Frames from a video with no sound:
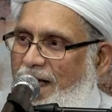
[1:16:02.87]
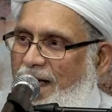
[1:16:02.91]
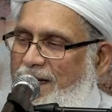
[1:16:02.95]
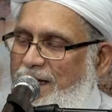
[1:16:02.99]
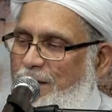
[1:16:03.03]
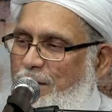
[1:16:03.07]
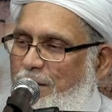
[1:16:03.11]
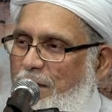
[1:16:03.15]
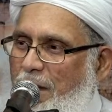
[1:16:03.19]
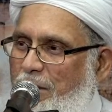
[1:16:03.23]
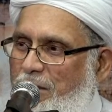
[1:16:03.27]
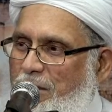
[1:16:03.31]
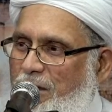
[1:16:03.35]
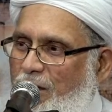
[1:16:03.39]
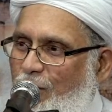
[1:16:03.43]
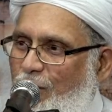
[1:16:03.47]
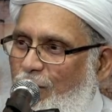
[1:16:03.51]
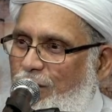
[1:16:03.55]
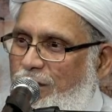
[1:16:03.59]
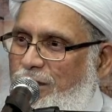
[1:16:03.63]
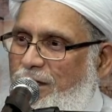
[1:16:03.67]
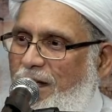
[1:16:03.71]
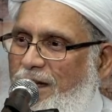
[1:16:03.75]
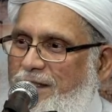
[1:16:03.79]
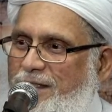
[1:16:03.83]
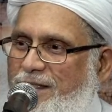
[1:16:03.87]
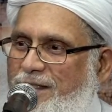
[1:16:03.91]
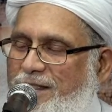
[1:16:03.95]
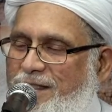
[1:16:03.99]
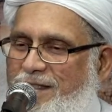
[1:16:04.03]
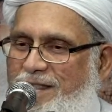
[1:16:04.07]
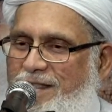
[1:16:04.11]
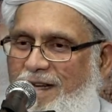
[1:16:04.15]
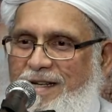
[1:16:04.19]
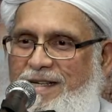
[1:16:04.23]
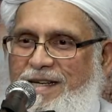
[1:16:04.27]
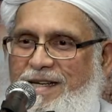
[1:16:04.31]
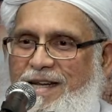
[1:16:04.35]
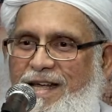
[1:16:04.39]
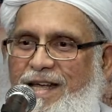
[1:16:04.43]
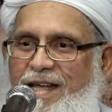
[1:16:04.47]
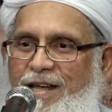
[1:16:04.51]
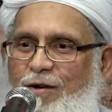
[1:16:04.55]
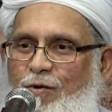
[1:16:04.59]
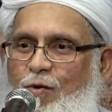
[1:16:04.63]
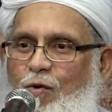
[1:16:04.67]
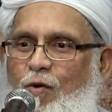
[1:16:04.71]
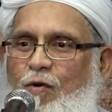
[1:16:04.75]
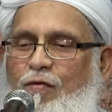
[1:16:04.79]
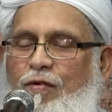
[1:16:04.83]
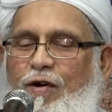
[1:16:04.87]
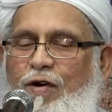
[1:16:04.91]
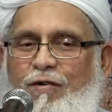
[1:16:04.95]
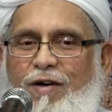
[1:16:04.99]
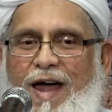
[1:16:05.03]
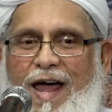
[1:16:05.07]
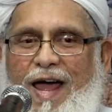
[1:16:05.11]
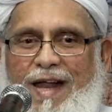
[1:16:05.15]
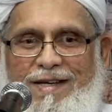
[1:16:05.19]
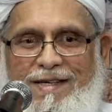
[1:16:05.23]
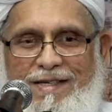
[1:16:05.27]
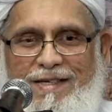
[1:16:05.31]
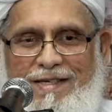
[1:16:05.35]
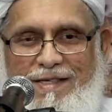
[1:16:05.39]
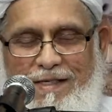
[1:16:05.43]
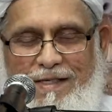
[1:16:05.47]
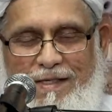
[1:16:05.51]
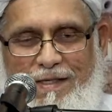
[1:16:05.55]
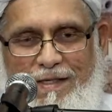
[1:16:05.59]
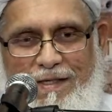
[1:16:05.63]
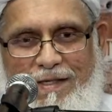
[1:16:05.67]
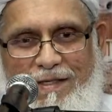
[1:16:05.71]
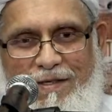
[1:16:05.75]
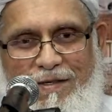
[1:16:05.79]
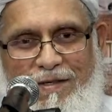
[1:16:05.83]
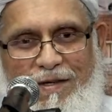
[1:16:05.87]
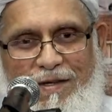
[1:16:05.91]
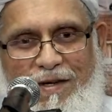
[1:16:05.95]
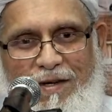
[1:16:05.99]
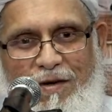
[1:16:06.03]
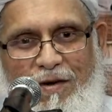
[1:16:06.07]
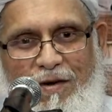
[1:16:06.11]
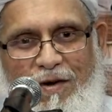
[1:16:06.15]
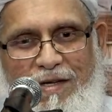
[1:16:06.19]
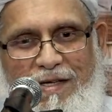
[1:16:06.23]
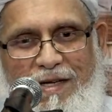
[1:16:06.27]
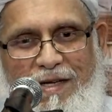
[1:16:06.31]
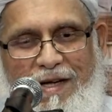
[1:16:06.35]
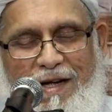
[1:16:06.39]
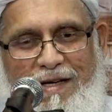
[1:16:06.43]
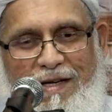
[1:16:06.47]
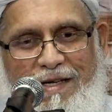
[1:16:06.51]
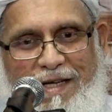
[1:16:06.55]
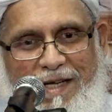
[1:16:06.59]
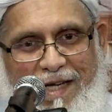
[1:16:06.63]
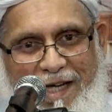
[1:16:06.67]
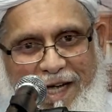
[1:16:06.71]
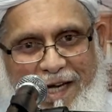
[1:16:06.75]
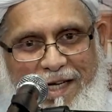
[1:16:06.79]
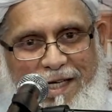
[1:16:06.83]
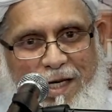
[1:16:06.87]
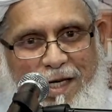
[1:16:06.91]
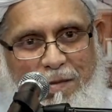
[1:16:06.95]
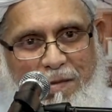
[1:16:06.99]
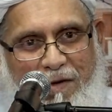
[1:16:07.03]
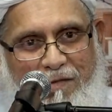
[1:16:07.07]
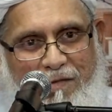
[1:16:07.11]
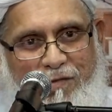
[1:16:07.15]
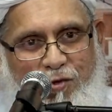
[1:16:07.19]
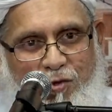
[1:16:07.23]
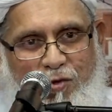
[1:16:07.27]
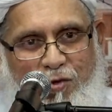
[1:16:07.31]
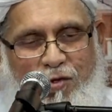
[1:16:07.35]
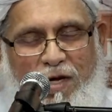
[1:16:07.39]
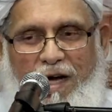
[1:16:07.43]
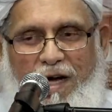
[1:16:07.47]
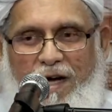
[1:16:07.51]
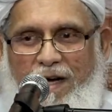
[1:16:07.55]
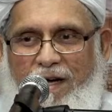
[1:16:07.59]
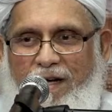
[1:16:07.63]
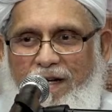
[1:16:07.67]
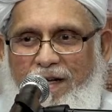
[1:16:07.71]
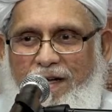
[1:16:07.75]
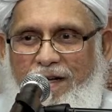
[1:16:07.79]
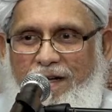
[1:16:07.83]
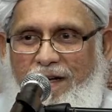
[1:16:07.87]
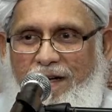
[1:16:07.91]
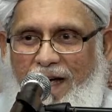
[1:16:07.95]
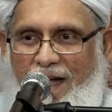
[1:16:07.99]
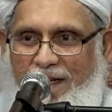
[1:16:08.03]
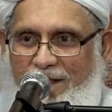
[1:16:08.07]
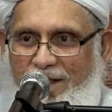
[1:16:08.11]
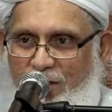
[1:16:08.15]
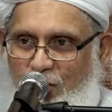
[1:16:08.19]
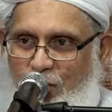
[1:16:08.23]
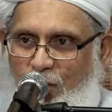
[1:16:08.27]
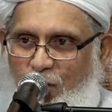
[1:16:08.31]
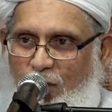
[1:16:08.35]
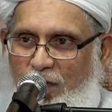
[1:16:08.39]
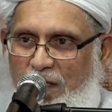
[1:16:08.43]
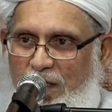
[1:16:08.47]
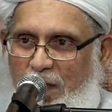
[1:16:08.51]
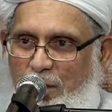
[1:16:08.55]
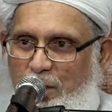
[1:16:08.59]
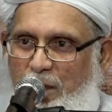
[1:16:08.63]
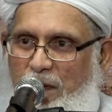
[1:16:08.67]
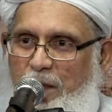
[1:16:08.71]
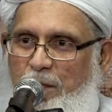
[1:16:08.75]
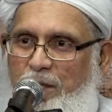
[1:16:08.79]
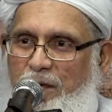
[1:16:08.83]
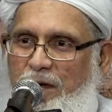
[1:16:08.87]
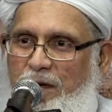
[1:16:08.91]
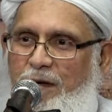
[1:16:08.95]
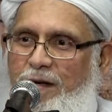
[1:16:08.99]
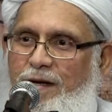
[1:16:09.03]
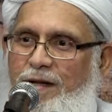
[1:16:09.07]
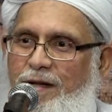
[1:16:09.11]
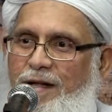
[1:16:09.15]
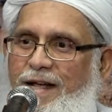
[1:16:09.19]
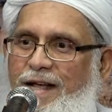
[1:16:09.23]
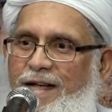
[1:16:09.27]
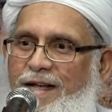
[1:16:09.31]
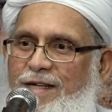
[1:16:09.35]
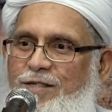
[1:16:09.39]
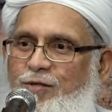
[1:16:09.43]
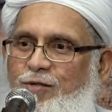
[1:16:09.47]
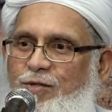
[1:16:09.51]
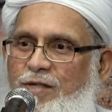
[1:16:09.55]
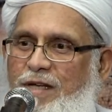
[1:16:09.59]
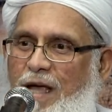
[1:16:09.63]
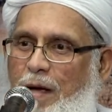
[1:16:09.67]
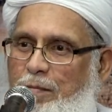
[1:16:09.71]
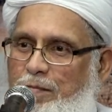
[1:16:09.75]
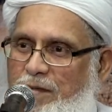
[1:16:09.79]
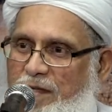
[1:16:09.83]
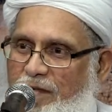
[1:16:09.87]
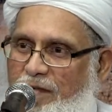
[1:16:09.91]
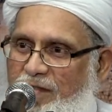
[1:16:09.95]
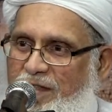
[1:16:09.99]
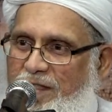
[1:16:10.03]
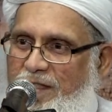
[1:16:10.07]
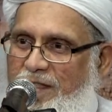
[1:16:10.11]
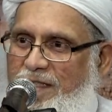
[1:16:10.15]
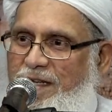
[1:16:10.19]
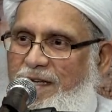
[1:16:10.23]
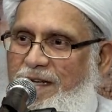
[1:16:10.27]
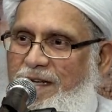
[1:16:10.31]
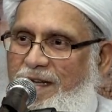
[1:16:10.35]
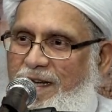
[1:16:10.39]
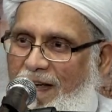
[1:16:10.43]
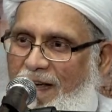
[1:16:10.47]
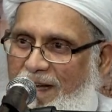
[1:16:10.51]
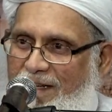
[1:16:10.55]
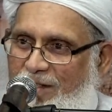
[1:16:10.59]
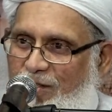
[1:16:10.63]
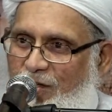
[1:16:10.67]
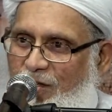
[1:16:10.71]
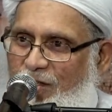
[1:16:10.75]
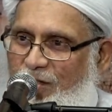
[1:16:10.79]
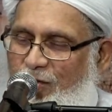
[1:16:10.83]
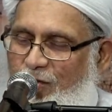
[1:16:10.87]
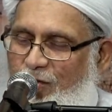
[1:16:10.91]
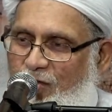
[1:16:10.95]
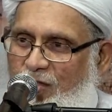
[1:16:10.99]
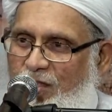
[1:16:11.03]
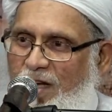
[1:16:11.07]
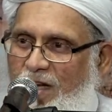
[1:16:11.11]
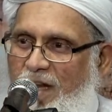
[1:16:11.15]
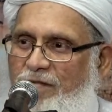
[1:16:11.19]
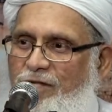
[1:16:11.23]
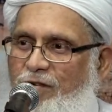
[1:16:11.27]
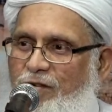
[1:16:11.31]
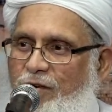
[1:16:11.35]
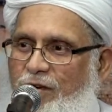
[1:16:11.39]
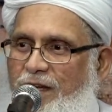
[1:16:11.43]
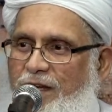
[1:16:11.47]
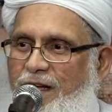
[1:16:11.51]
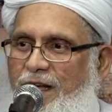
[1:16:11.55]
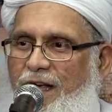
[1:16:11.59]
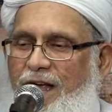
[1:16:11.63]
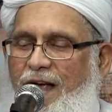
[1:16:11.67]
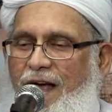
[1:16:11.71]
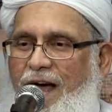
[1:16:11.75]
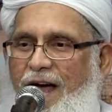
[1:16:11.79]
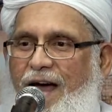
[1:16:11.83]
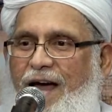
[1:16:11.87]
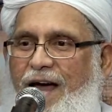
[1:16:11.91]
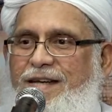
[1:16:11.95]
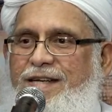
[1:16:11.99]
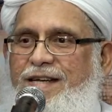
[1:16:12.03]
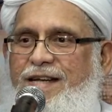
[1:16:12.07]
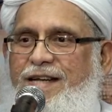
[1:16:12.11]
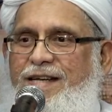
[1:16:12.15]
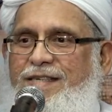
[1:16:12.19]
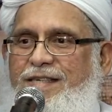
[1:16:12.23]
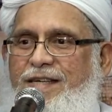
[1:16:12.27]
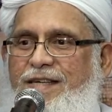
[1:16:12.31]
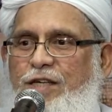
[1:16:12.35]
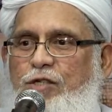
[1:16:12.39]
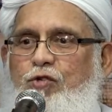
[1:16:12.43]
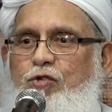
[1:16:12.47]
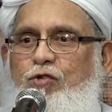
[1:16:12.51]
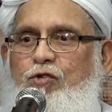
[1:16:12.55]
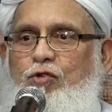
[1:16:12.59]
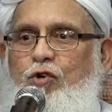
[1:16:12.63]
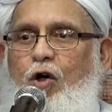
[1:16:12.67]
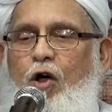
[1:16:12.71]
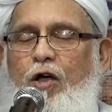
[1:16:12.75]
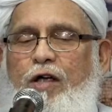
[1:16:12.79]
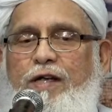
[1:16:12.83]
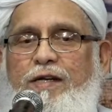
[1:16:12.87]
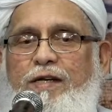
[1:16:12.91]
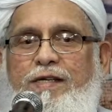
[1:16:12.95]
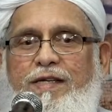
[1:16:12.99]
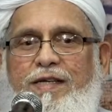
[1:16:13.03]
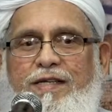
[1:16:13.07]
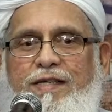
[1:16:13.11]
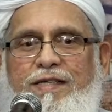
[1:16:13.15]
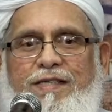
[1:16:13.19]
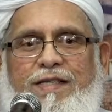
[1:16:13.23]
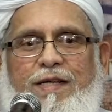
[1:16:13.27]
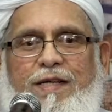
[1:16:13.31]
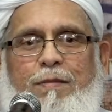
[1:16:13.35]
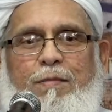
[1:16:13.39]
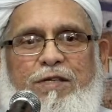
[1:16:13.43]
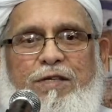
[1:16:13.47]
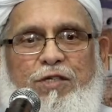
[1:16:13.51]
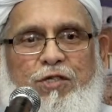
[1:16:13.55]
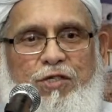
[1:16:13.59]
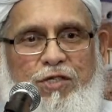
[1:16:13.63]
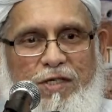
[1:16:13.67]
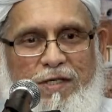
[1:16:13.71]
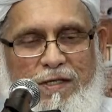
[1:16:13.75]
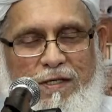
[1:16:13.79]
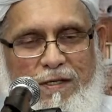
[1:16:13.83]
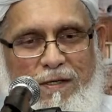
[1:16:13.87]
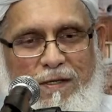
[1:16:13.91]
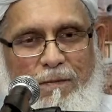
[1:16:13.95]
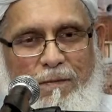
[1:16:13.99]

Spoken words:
and the Babylonians, and they overran the kingdom of Judah and took the people into captivity and into slavery, and they destroyed the masjid.